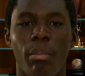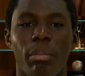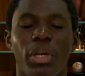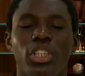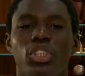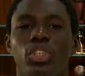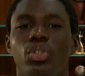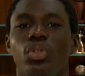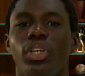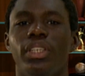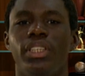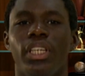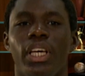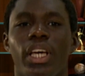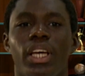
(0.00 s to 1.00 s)
be sure to
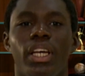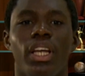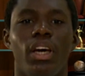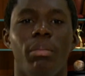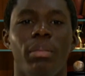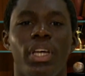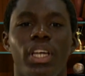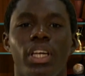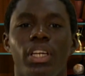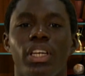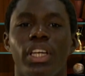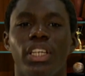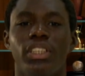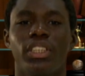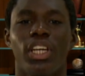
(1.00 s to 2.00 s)
attend the meeting
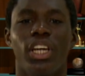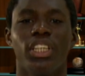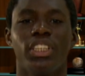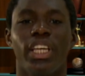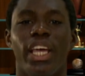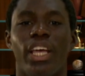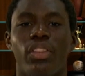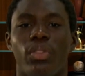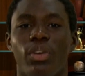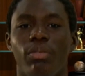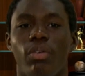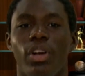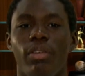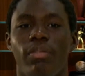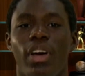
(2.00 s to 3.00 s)
this Thursday at
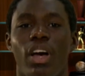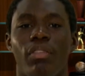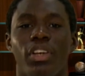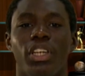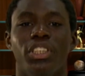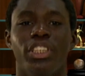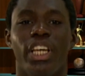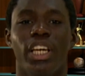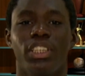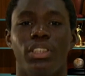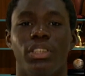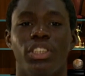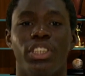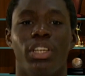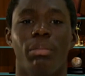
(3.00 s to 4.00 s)
3:45 in the
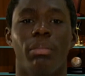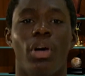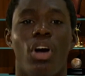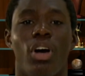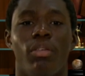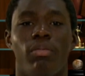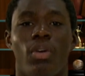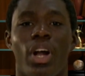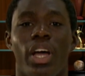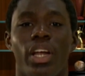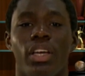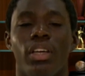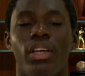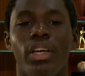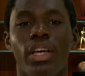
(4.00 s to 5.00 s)
Jackson Gym on Friday.